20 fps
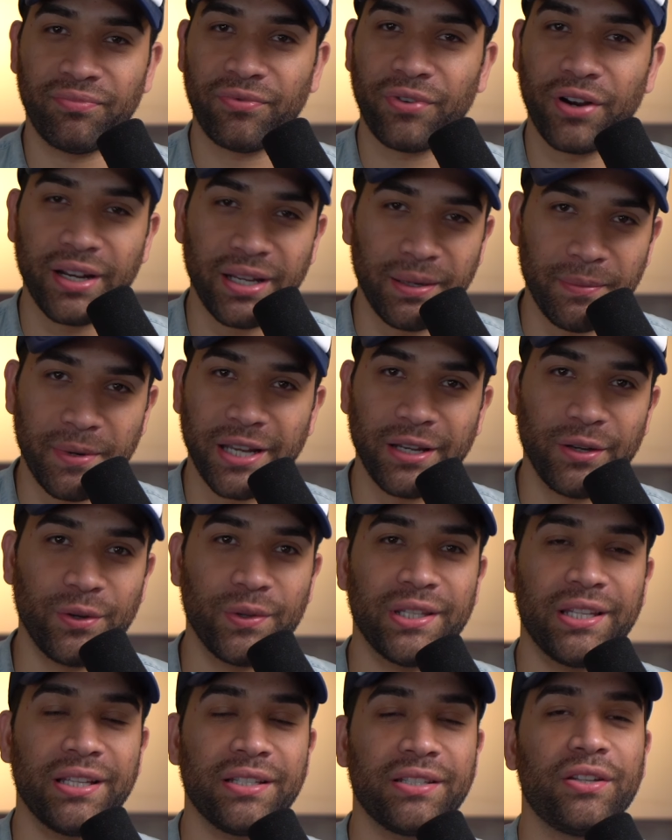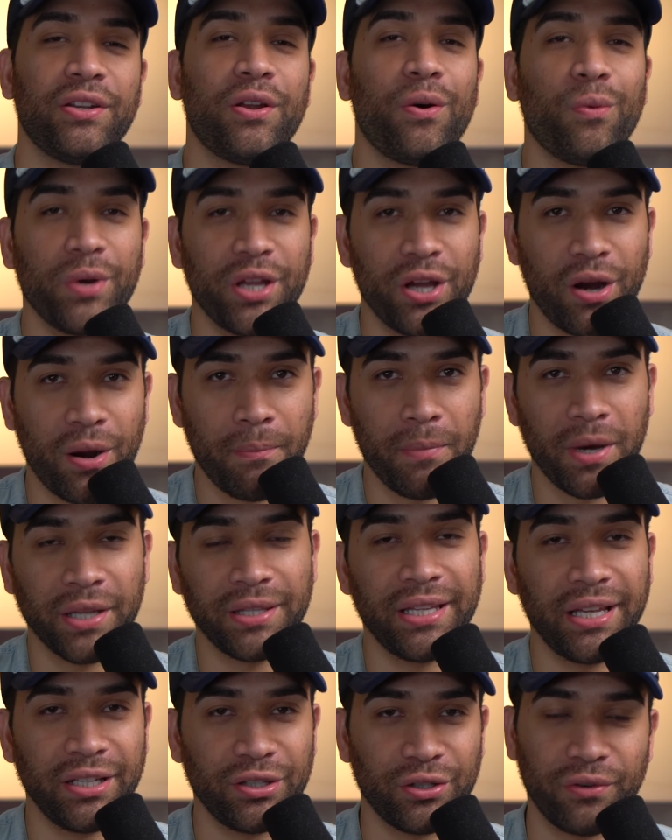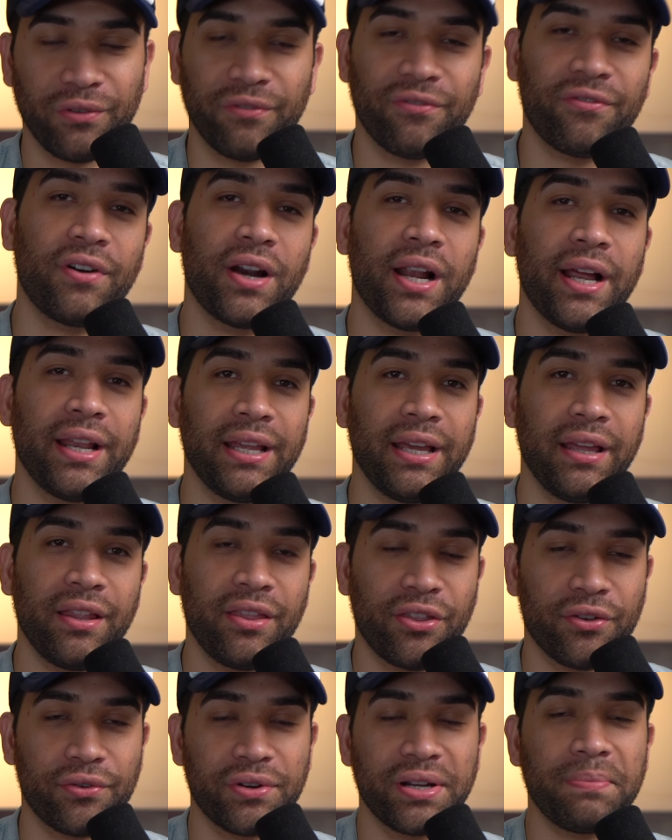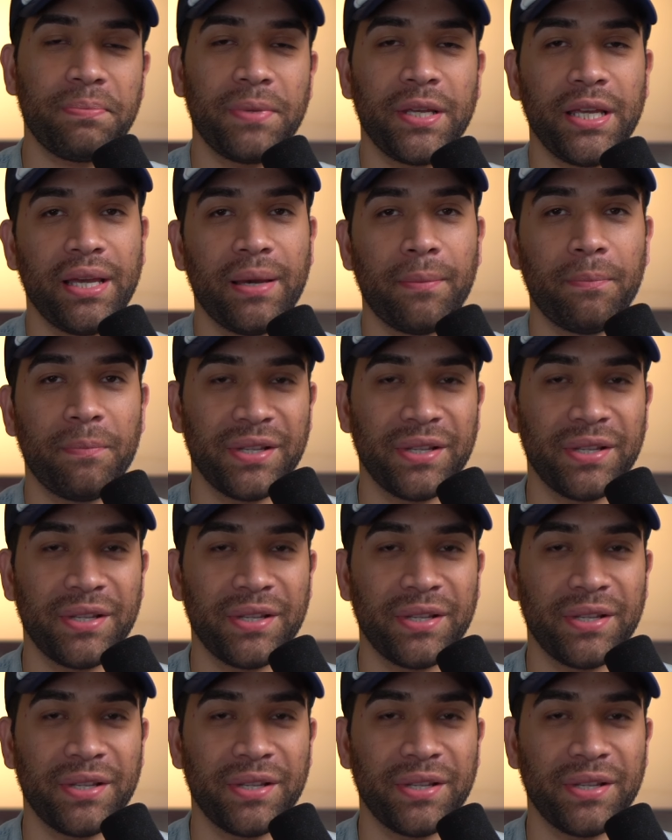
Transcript: For anybody who doesn't know, we are Monday through Friday, 3 p.m.